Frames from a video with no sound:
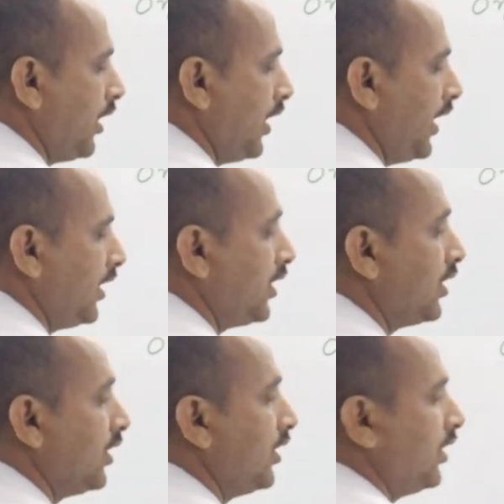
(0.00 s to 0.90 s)
at
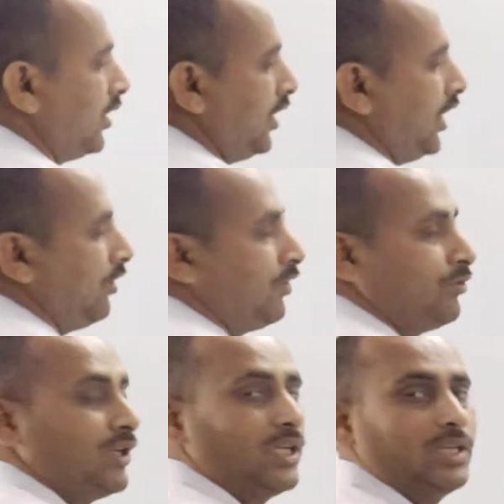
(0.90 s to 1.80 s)

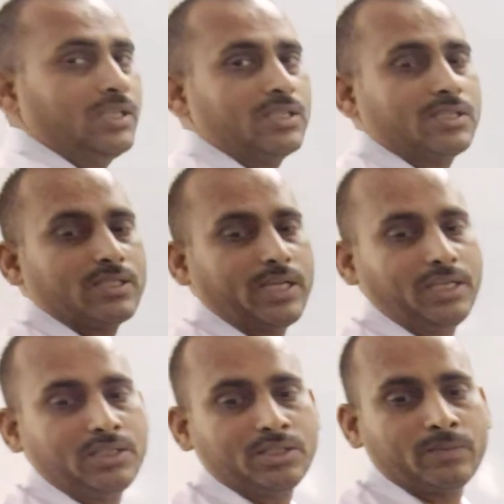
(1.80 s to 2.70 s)
equatorial
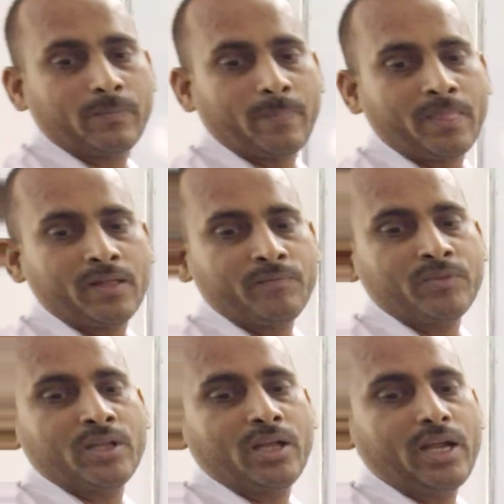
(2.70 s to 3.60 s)
site,
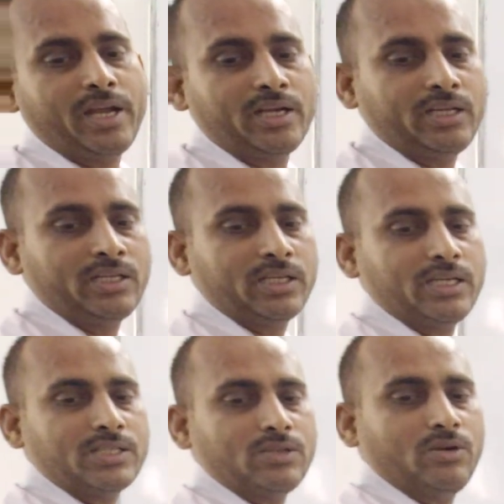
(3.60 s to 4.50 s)
and in
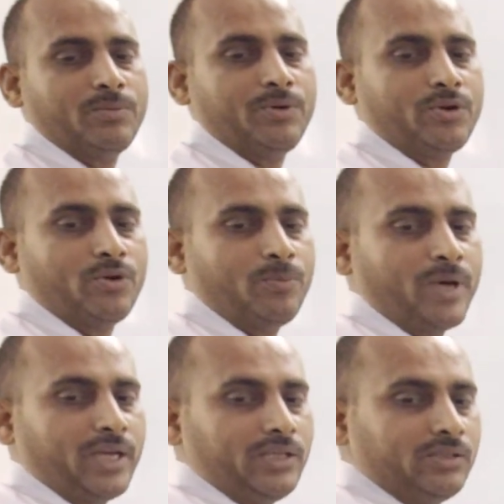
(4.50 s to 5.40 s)
case of
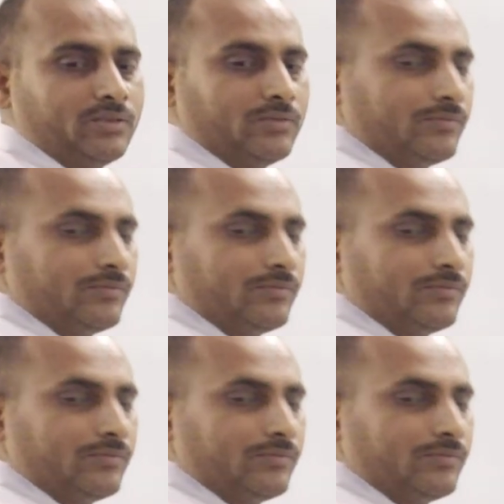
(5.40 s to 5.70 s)
tropine